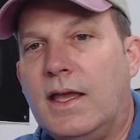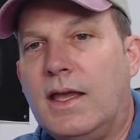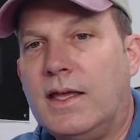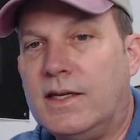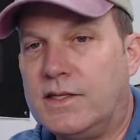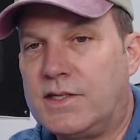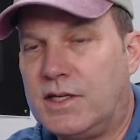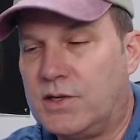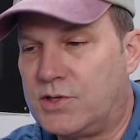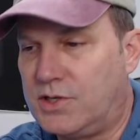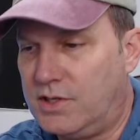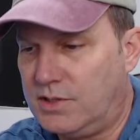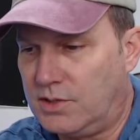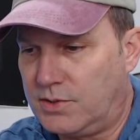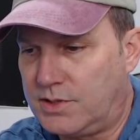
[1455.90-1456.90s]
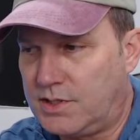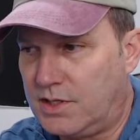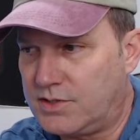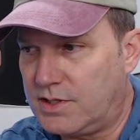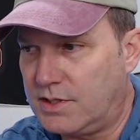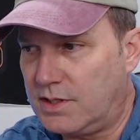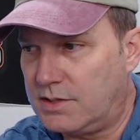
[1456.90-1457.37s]
And it tells
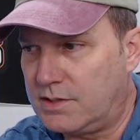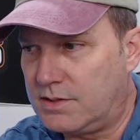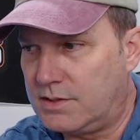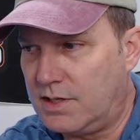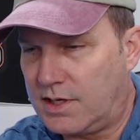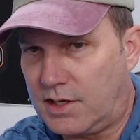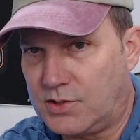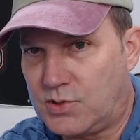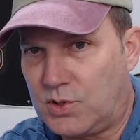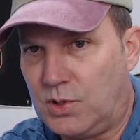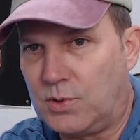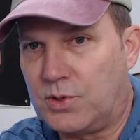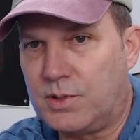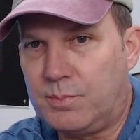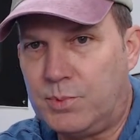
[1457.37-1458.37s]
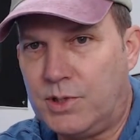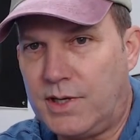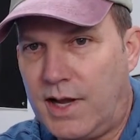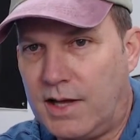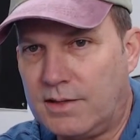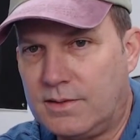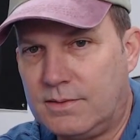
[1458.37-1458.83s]
the controller to put
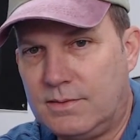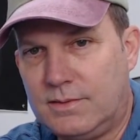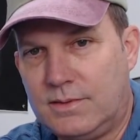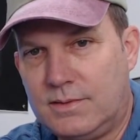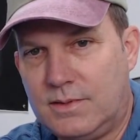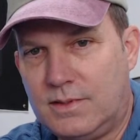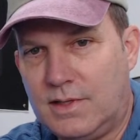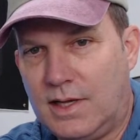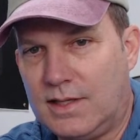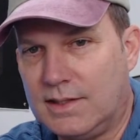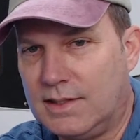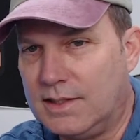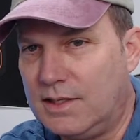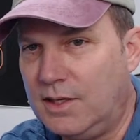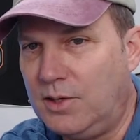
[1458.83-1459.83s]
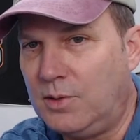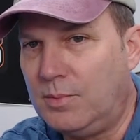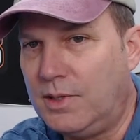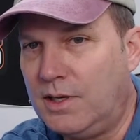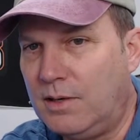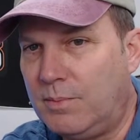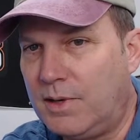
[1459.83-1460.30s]
out a little
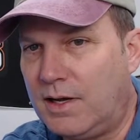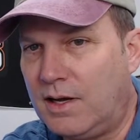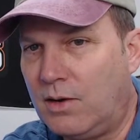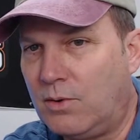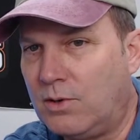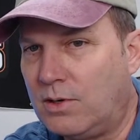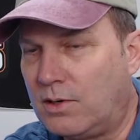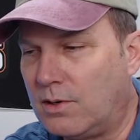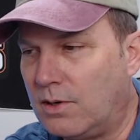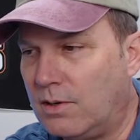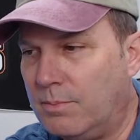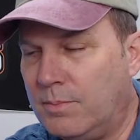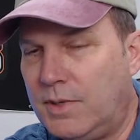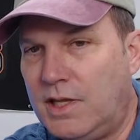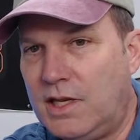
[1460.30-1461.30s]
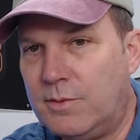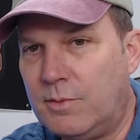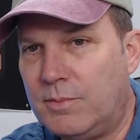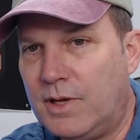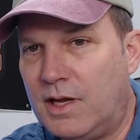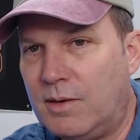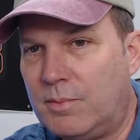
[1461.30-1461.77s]
bit of power or a medium
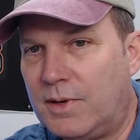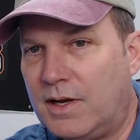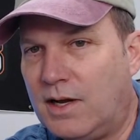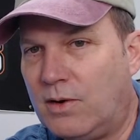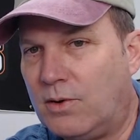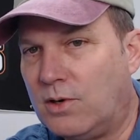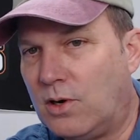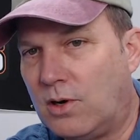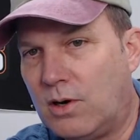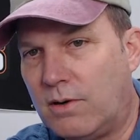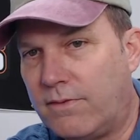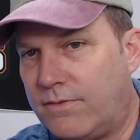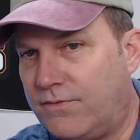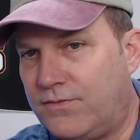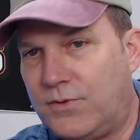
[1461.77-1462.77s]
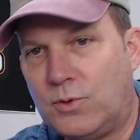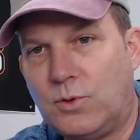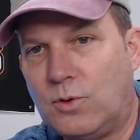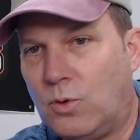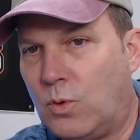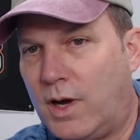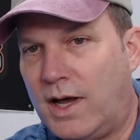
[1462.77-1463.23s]
amount of power or
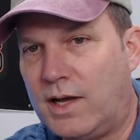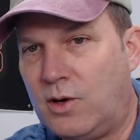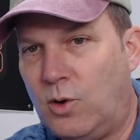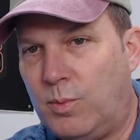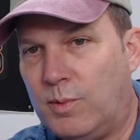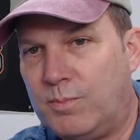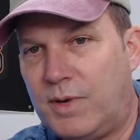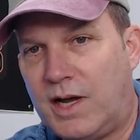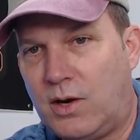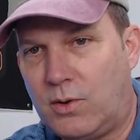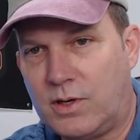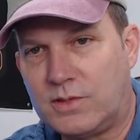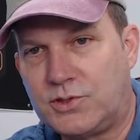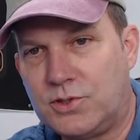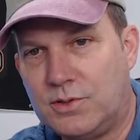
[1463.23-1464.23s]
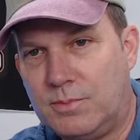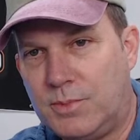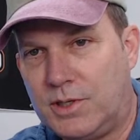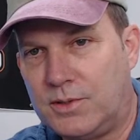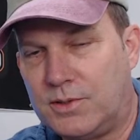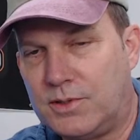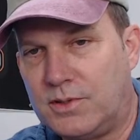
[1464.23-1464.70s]
full wide open power to the
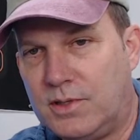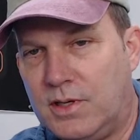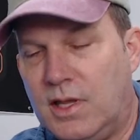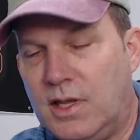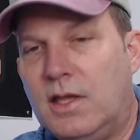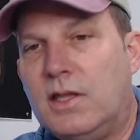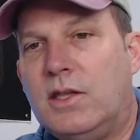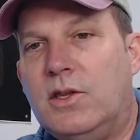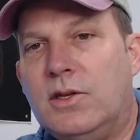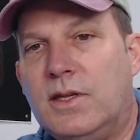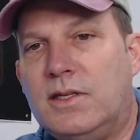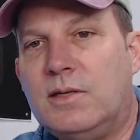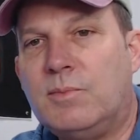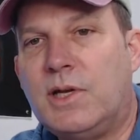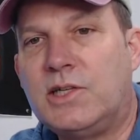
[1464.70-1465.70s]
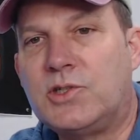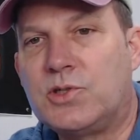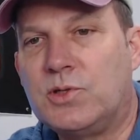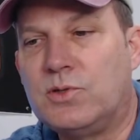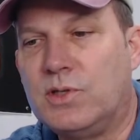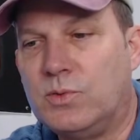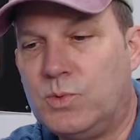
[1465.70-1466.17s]
motor. You need to make
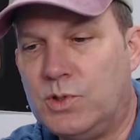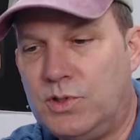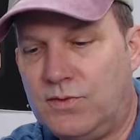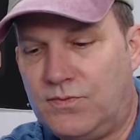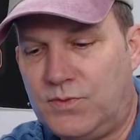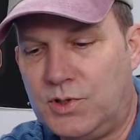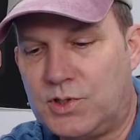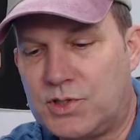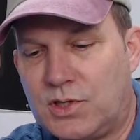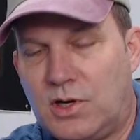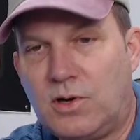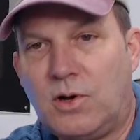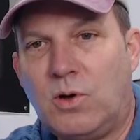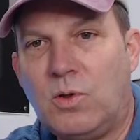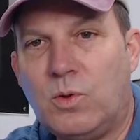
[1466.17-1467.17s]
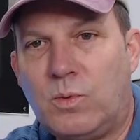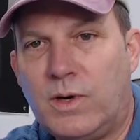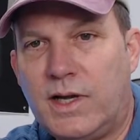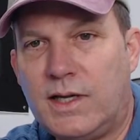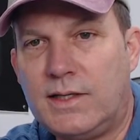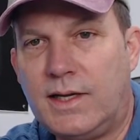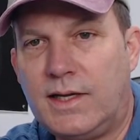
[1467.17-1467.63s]
sure that when your foot's all the
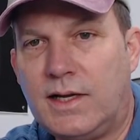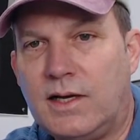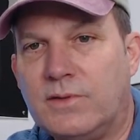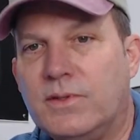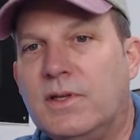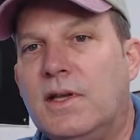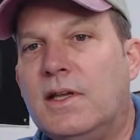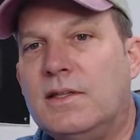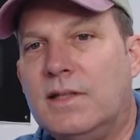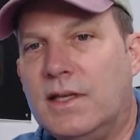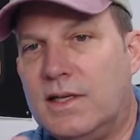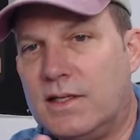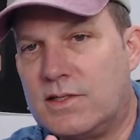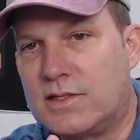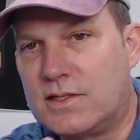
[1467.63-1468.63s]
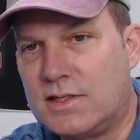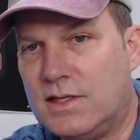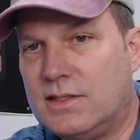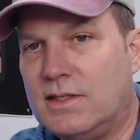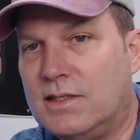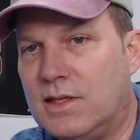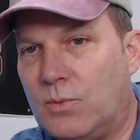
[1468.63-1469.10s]
way down, that it's
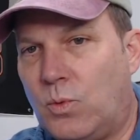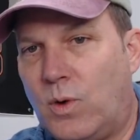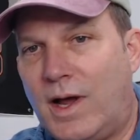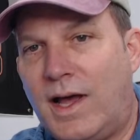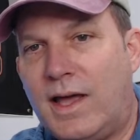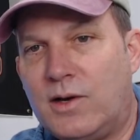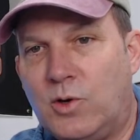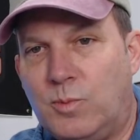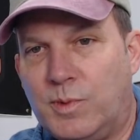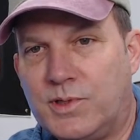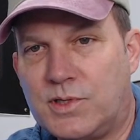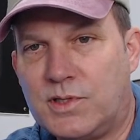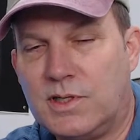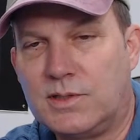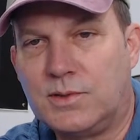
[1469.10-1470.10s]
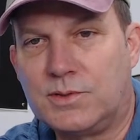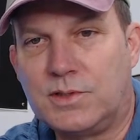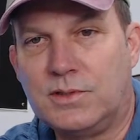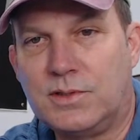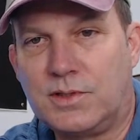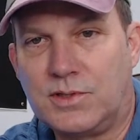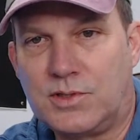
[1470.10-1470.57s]
sending the wide open signal to
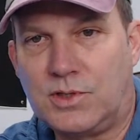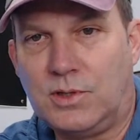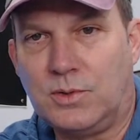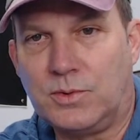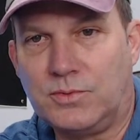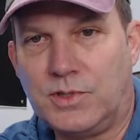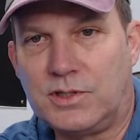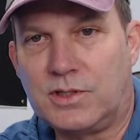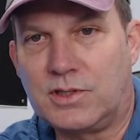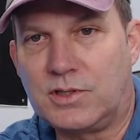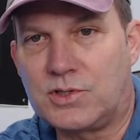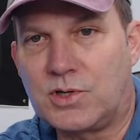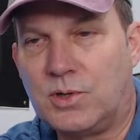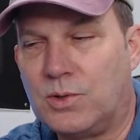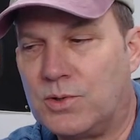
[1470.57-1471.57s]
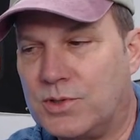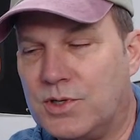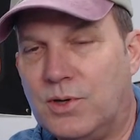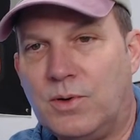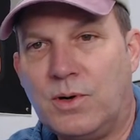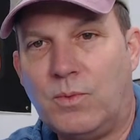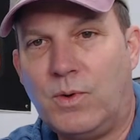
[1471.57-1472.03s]
the controller, that the controller is
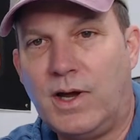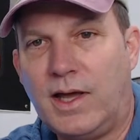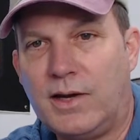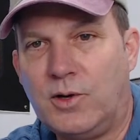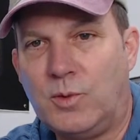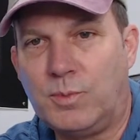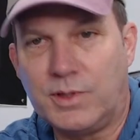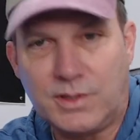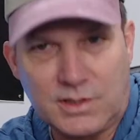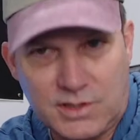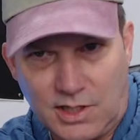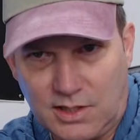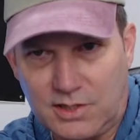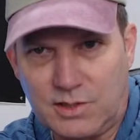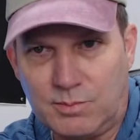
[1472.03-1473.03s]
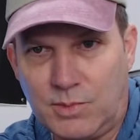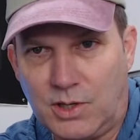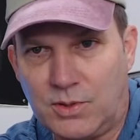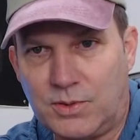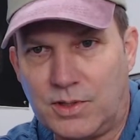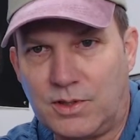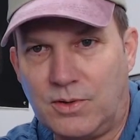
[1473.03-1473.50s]
going wide open. You're telling the
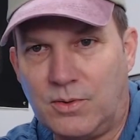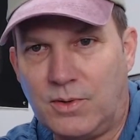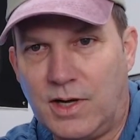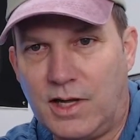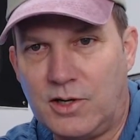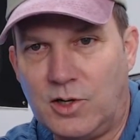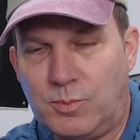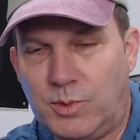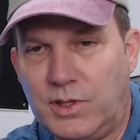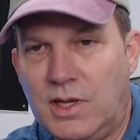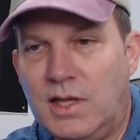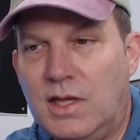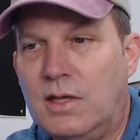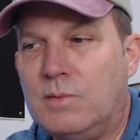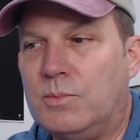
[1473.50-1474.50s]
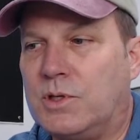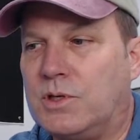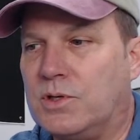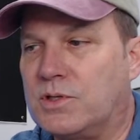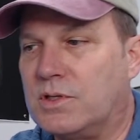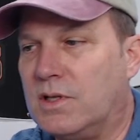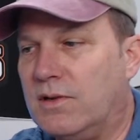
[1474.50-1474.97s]
motor to go wide open.
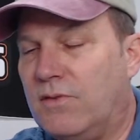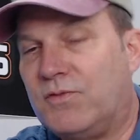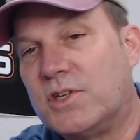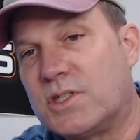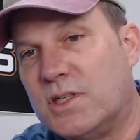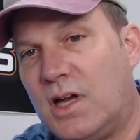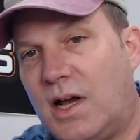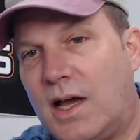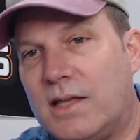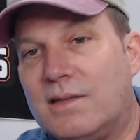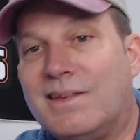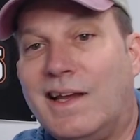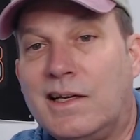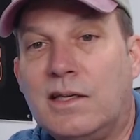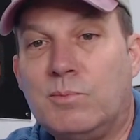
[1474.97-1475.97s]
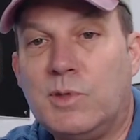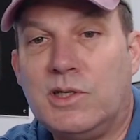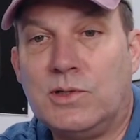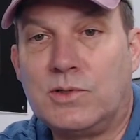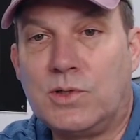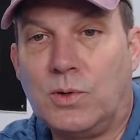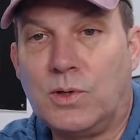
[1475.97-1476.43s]
Because if it's not, that could be
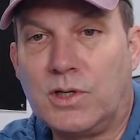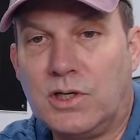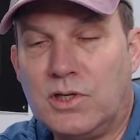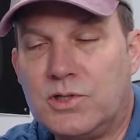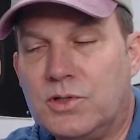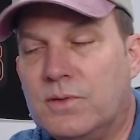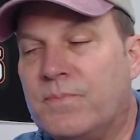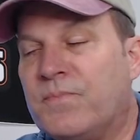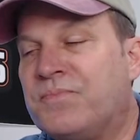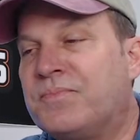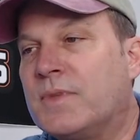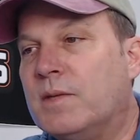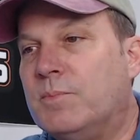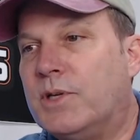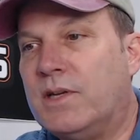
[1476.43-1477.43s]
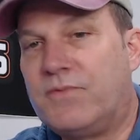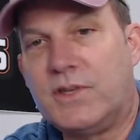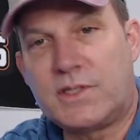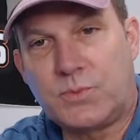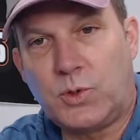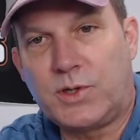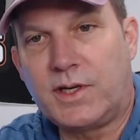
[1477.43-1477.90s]
your torque issue. But if
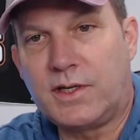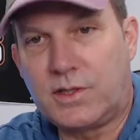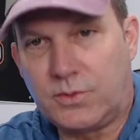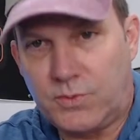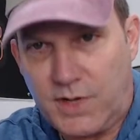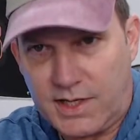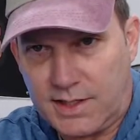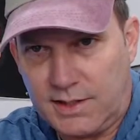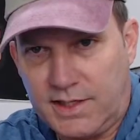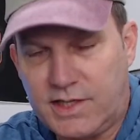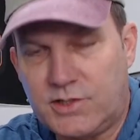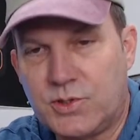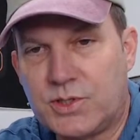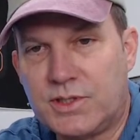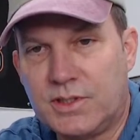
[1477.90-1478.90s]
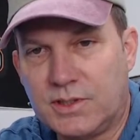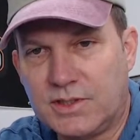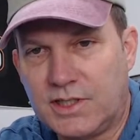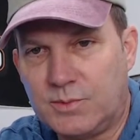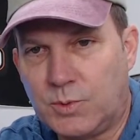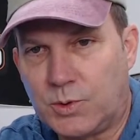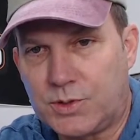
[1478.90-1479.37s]
it's working correctly and you still
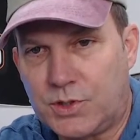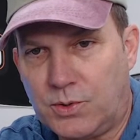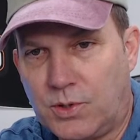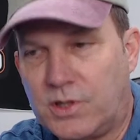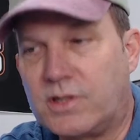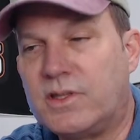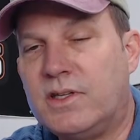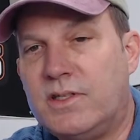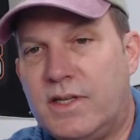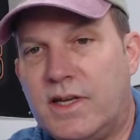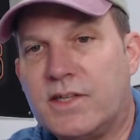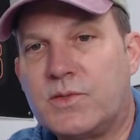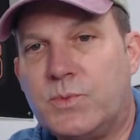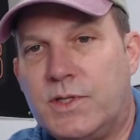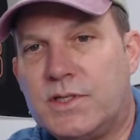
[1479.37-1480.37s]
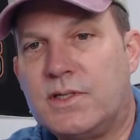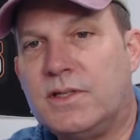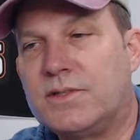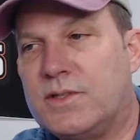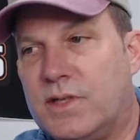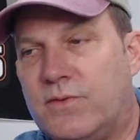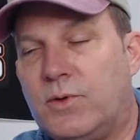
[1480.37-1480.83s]
need more torque, then yes, we sell
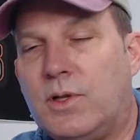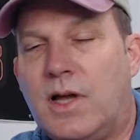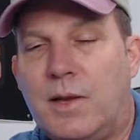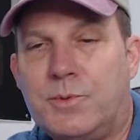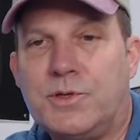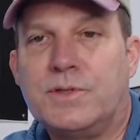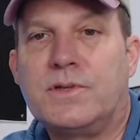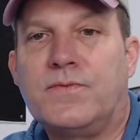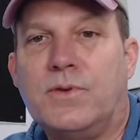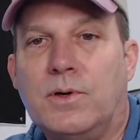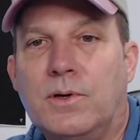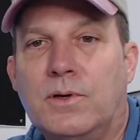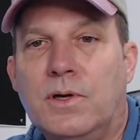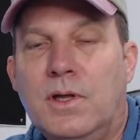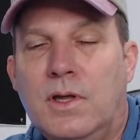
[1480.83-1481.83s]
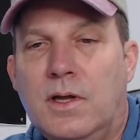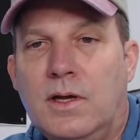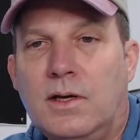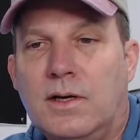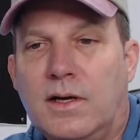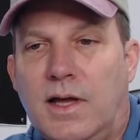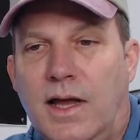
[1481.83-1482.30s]
several options for
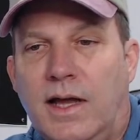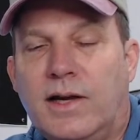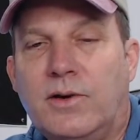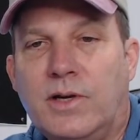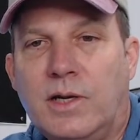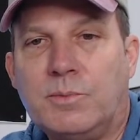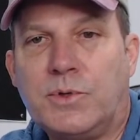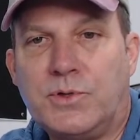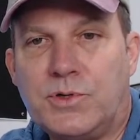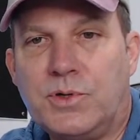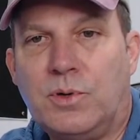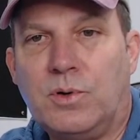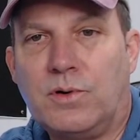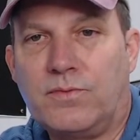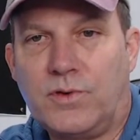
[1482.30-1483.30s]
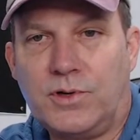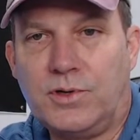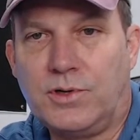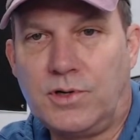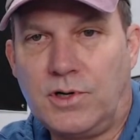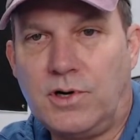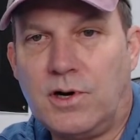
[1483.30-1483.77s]
a higher amp controller for
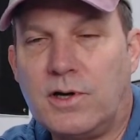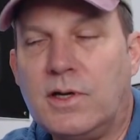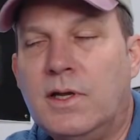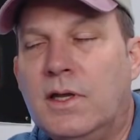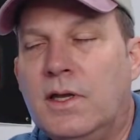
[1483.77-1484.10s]
your car.